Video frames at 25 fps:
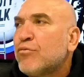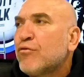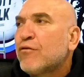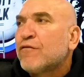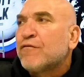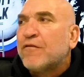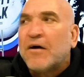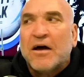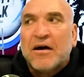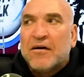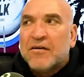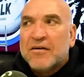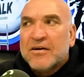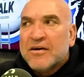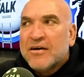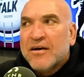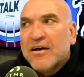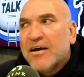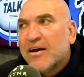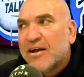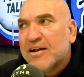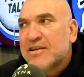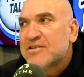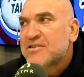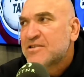Brookvale
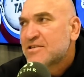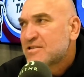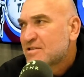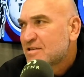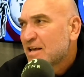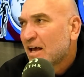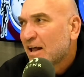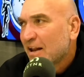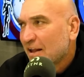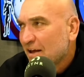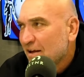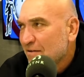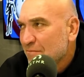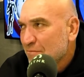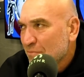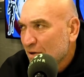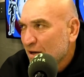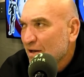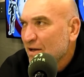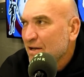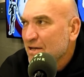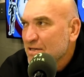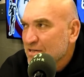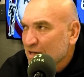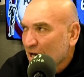and it's a sellout,
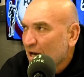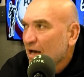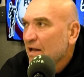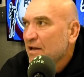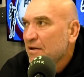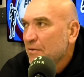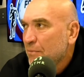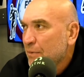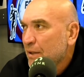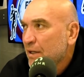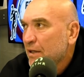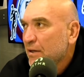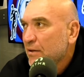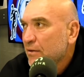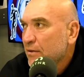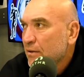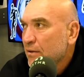Manly's hard to beat.